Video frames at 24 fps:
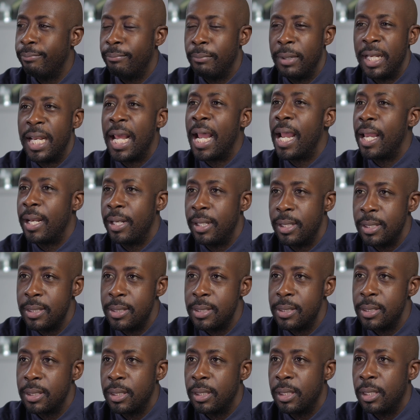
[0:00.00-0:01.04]

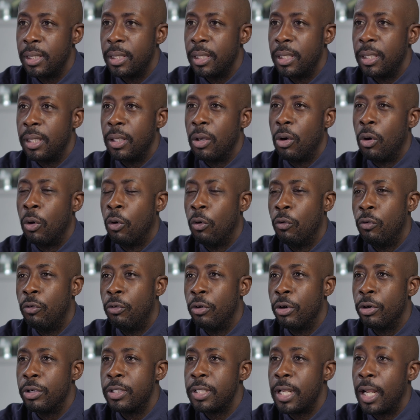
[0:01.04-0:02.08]
monotonous
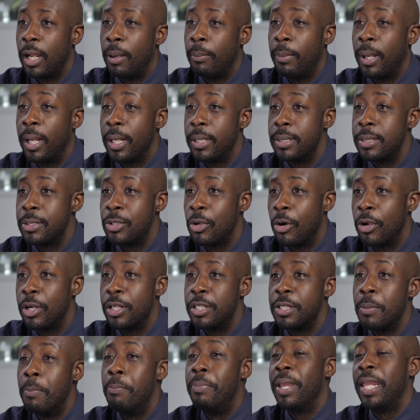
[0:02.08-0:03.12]
over time, I started
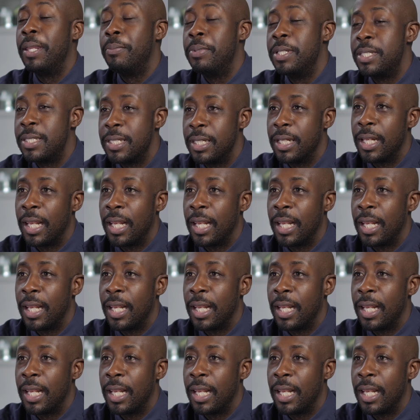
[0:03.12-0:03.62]
to babysit